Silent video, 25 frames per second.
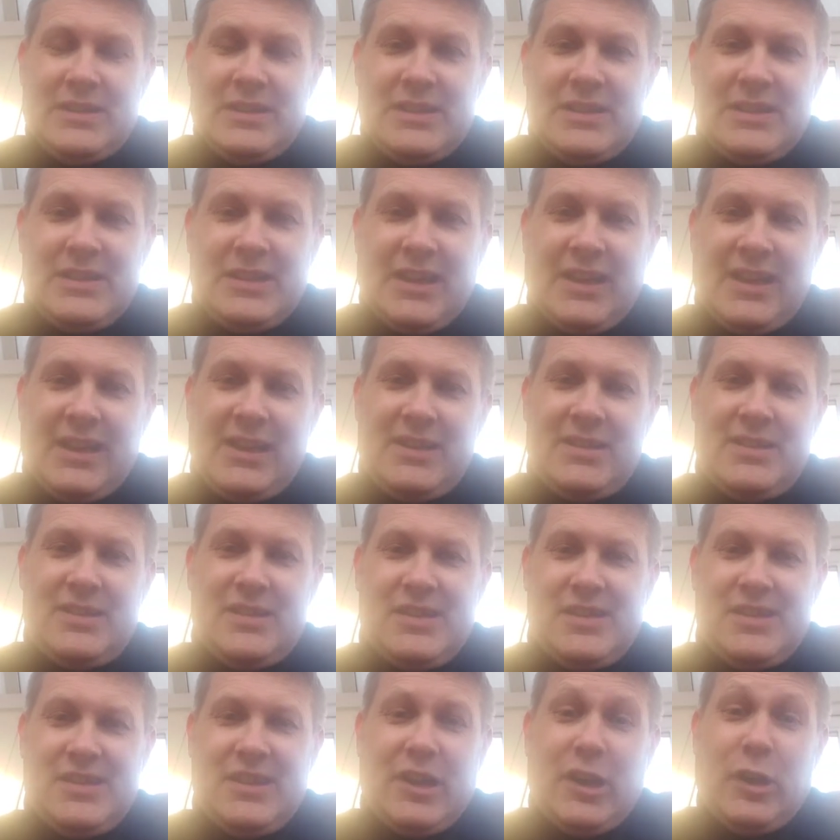As I say, it's
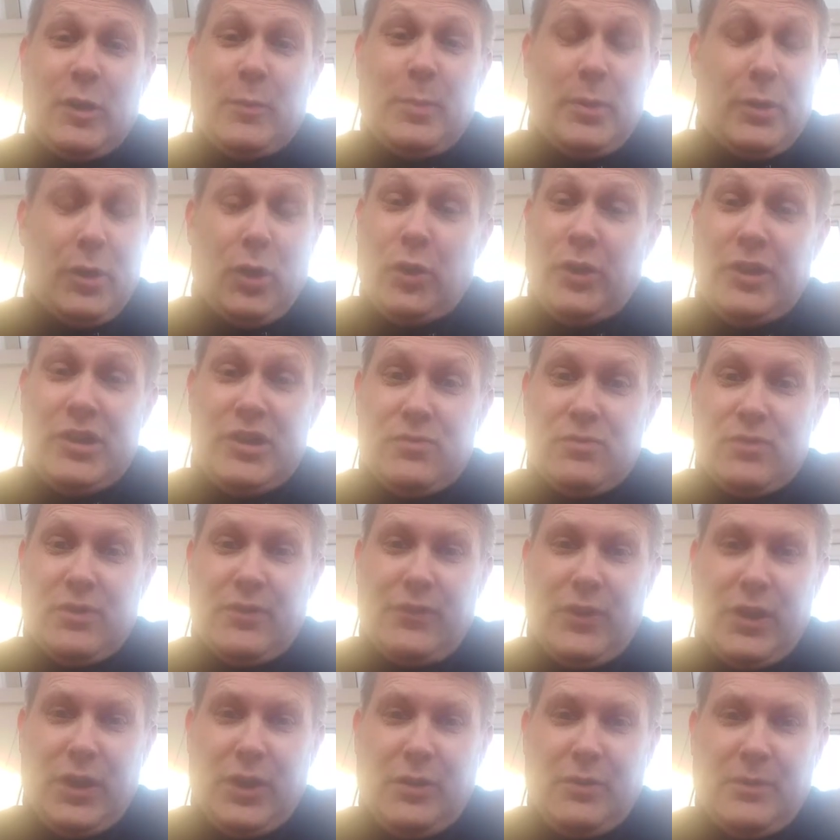just an open, honest
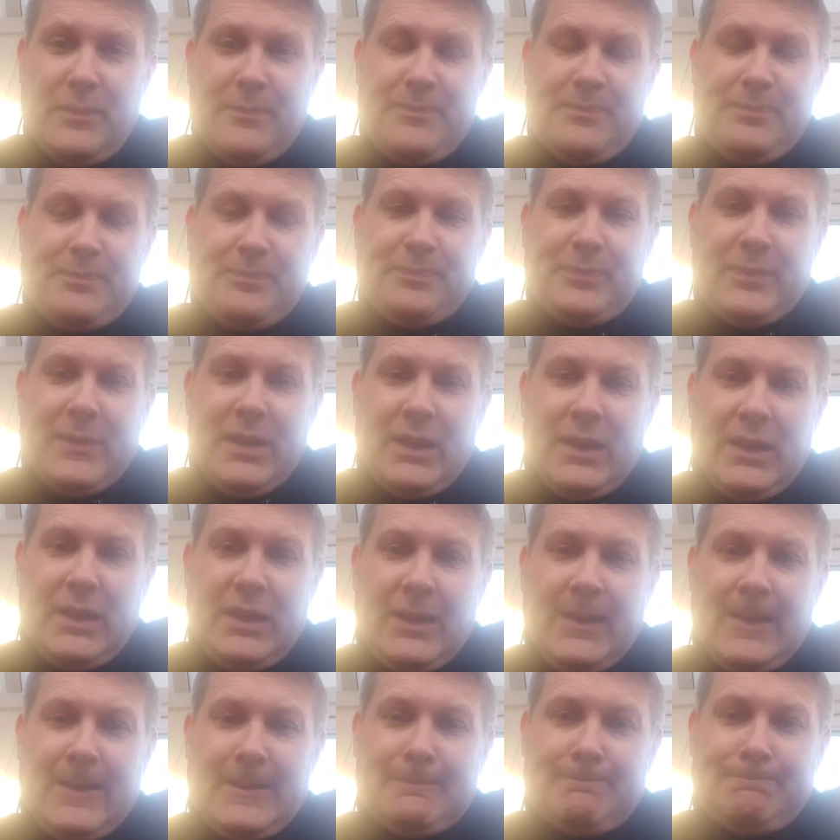review
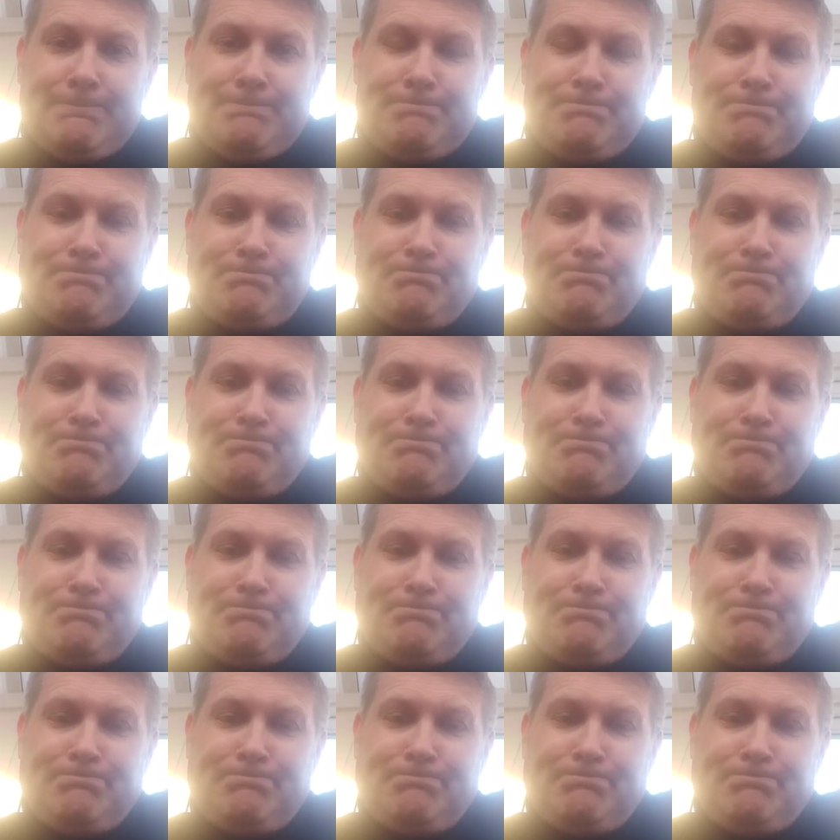of